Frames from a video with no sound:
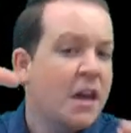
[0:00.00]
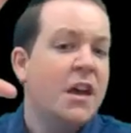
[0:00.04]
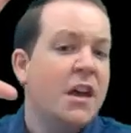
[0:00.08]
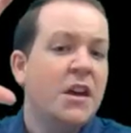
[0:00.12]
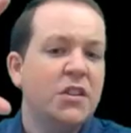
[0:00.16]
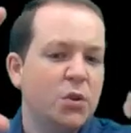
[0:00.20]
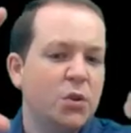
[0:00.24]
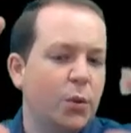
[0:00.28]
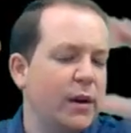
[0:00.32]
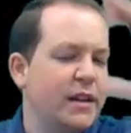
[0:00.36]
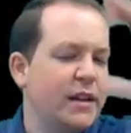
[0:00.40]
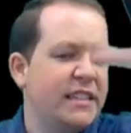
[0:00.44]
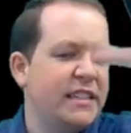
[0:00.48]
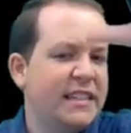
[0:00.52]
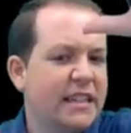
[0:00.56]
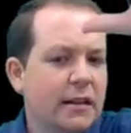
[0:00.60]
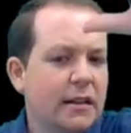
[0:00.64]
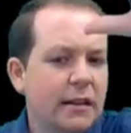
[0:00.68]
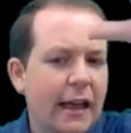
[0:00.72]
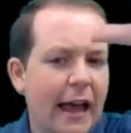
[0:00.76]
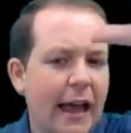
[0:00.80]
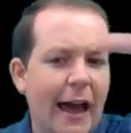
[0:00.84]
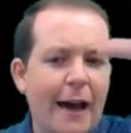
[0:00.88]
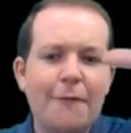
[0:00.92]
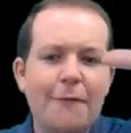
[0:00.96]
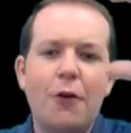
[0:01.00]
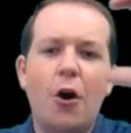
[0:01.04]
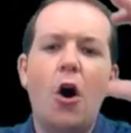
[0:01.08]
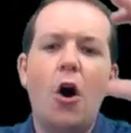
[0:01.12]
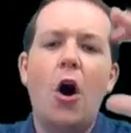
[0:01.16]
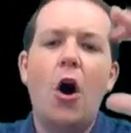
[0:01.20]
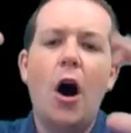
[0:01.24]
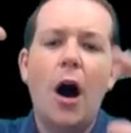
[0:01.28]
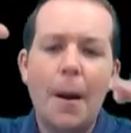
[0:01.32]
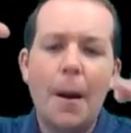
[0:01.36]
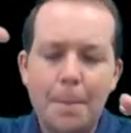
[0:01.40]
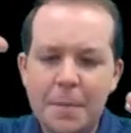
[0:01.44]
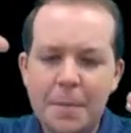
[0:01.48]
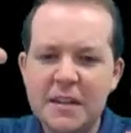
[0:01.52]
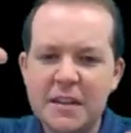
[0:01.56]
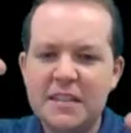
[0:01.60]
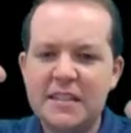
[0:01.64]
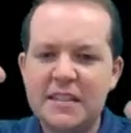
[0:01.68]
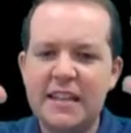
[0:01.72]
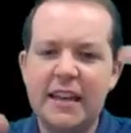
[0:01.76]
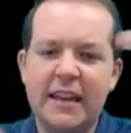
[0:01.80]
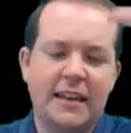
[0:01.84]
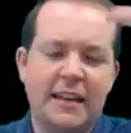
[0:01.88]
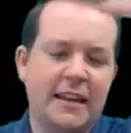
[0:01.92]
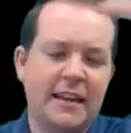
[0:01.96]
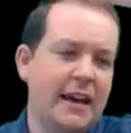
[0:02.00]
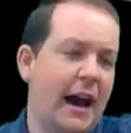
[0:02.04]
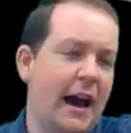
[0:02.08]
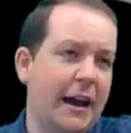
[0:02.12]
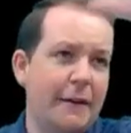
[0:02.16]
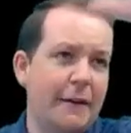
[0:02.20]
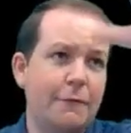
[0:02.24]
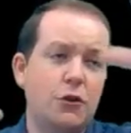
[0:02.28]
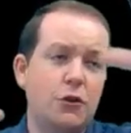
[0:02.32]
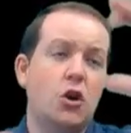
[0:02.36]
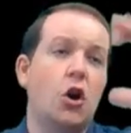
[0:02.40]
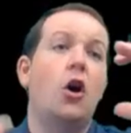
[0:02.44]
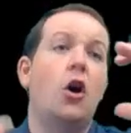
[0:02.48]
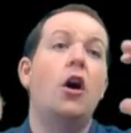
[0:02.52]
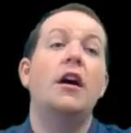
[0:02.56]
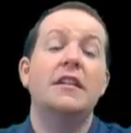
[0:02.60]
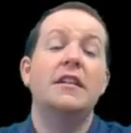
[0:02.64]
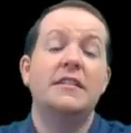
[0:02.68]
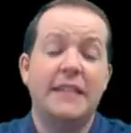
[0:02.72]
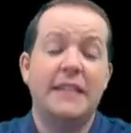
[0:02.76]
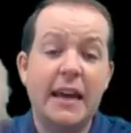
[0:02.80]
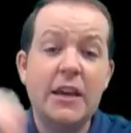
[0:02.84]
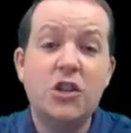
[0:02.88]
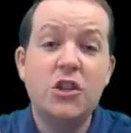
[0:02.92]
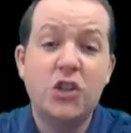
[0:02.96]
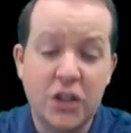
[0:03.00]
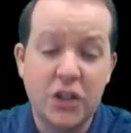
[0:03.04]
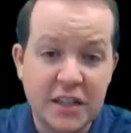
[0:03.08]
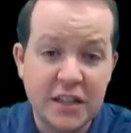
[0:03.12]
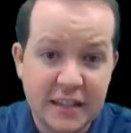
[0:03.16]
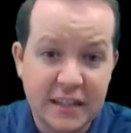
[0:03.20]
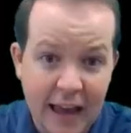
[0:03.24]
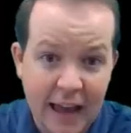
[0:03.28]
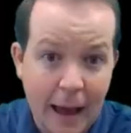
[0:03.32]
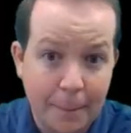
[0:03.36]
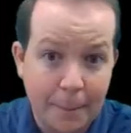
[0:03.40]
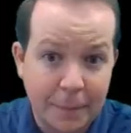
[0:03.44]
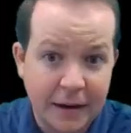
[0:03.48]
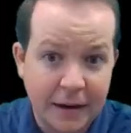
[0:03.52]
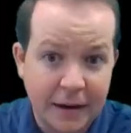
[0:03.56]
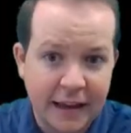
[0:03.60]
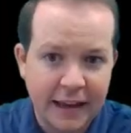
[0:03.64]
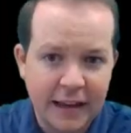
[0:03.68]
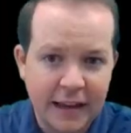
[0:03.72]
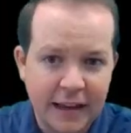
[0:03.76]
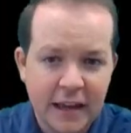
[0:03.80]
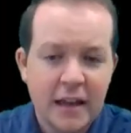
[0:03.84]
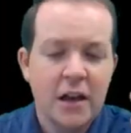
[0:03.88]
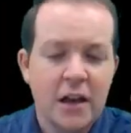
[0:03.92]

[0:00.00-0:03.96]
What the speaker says: So I still have opposite kind of causations happening.